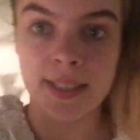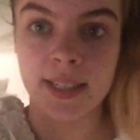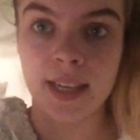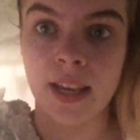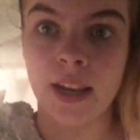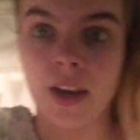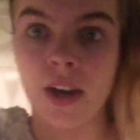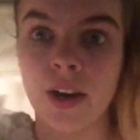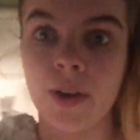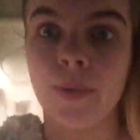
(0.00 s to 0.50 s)

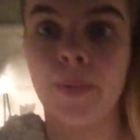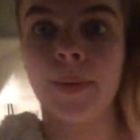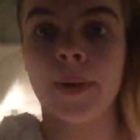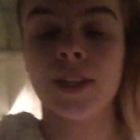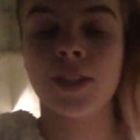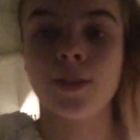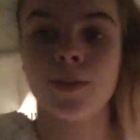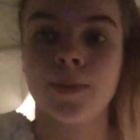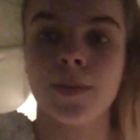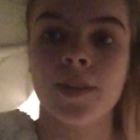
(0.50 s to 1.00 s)
dinner,
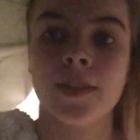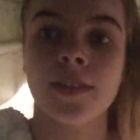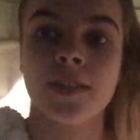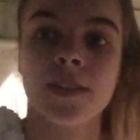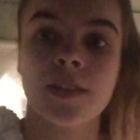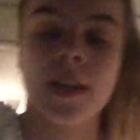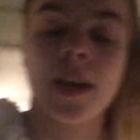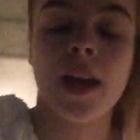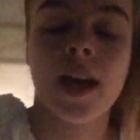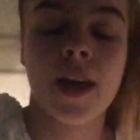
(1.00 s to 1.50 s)
which
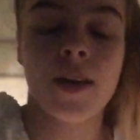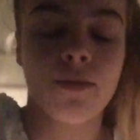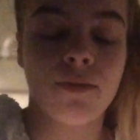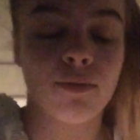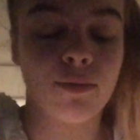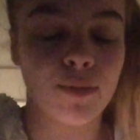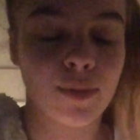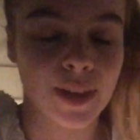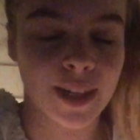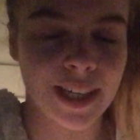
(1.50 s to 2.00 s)
was
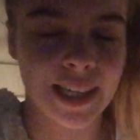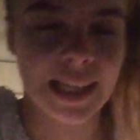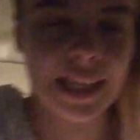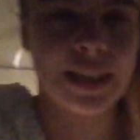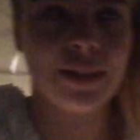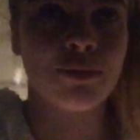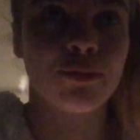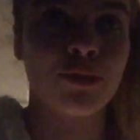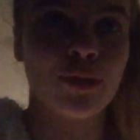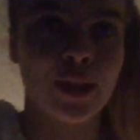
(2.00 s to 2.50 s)

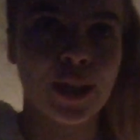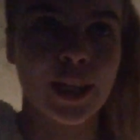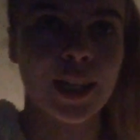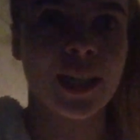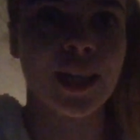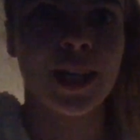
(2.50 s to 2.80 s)
really, really